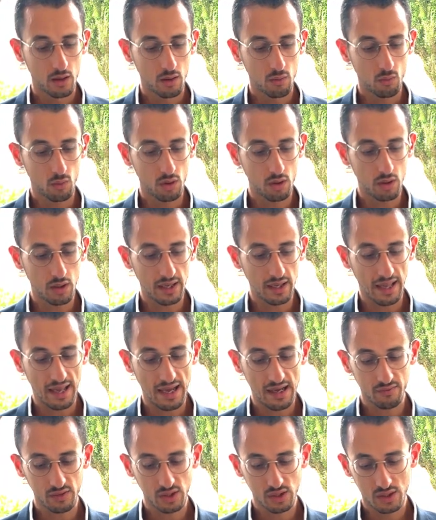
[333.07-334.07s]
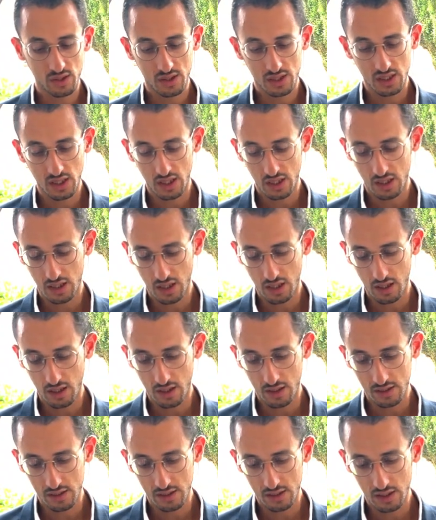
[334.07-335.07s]
What I haven't seen
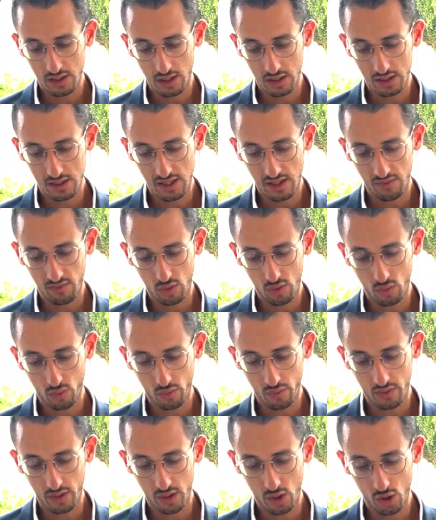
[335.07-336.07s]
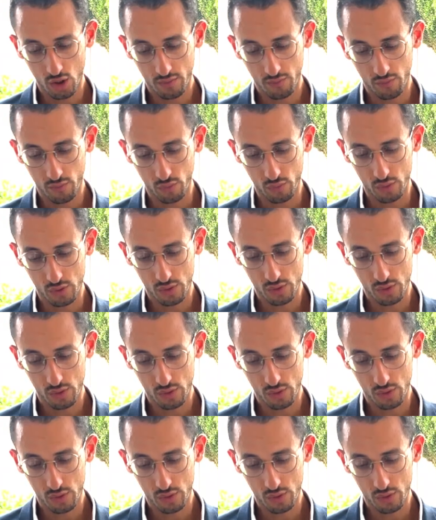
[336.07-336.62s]
is, let's have a look on the nerve root.